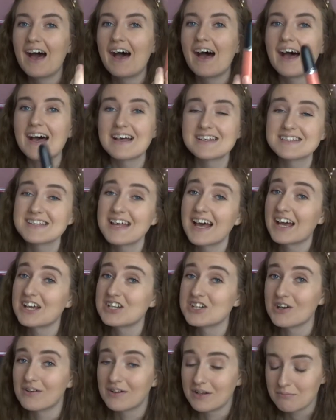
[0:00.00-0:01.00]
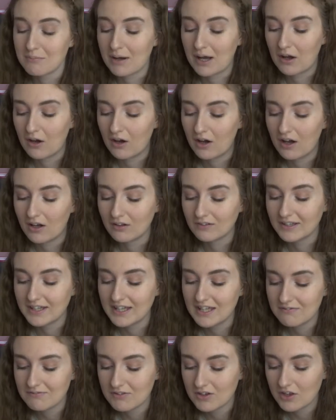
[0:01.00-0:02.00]
As I showed in my haul,
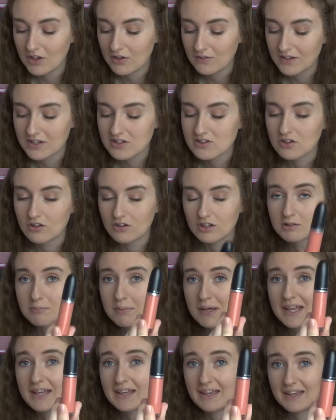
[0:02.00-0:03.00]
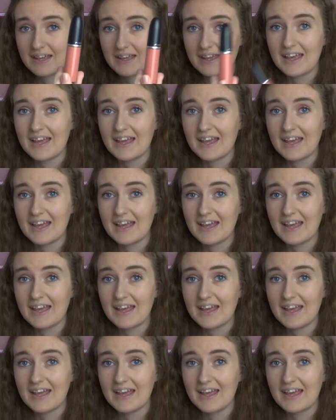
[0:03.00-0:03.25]
even though this looks pinky,